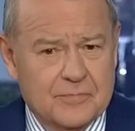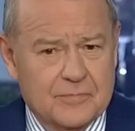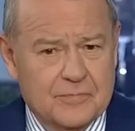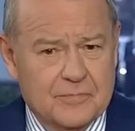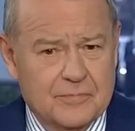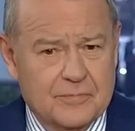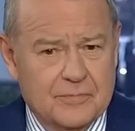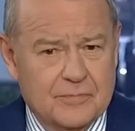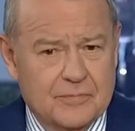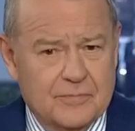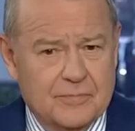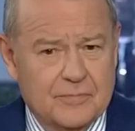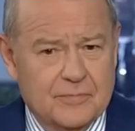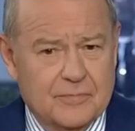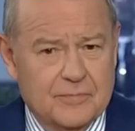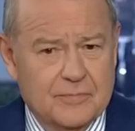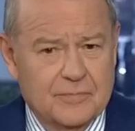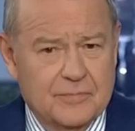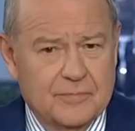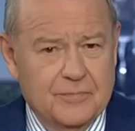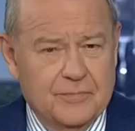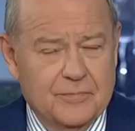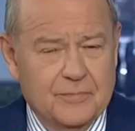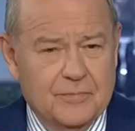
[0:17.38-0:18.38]

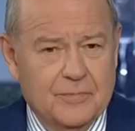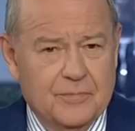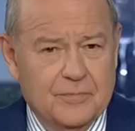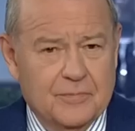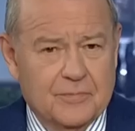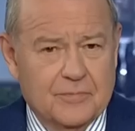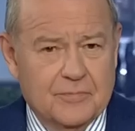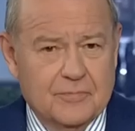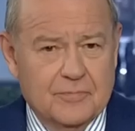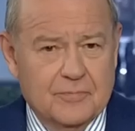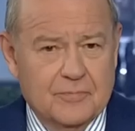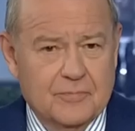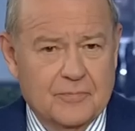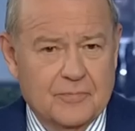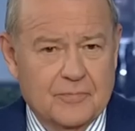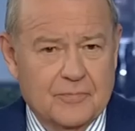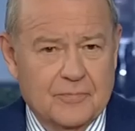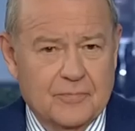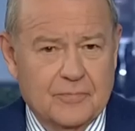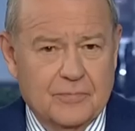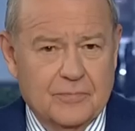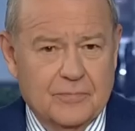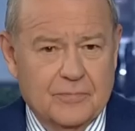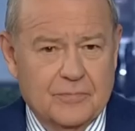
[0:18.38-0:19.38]

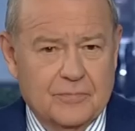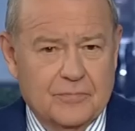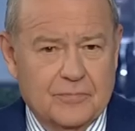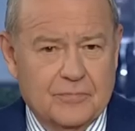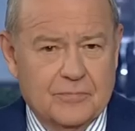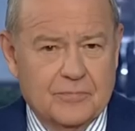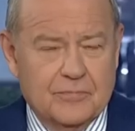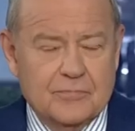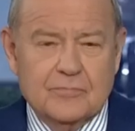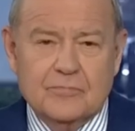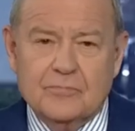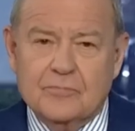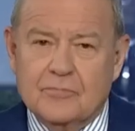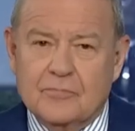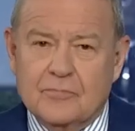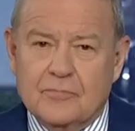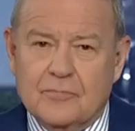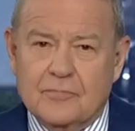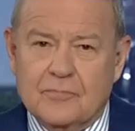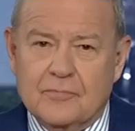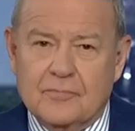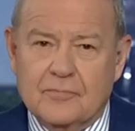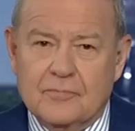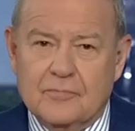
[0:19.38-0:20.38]

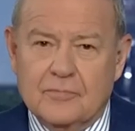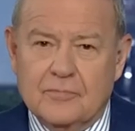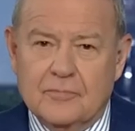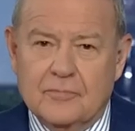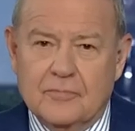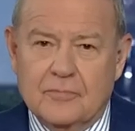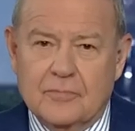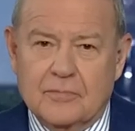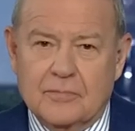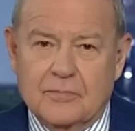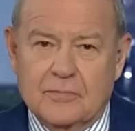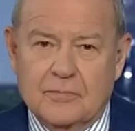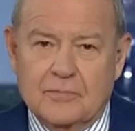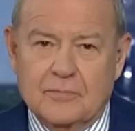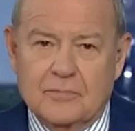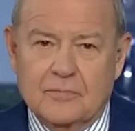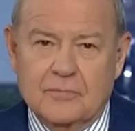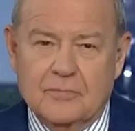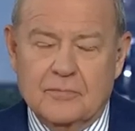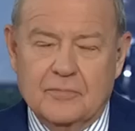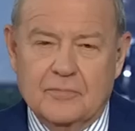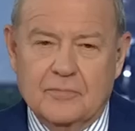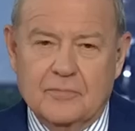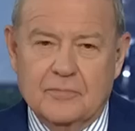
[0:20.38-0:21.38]

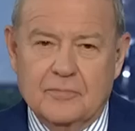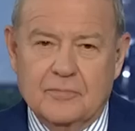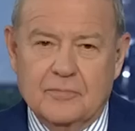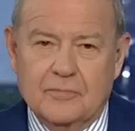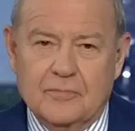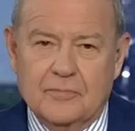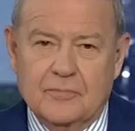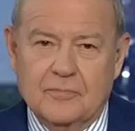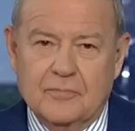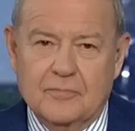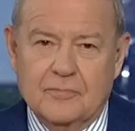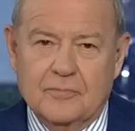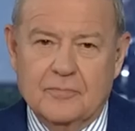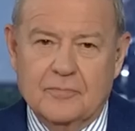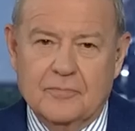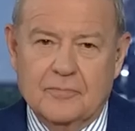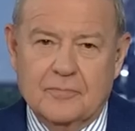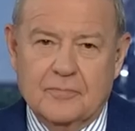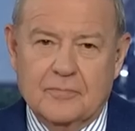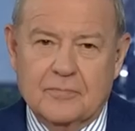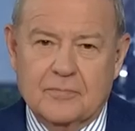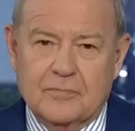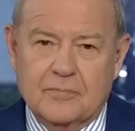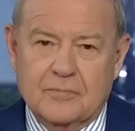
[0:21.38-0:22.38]

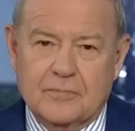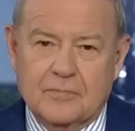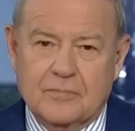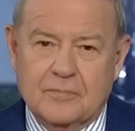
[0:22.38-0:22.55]
(not speaking)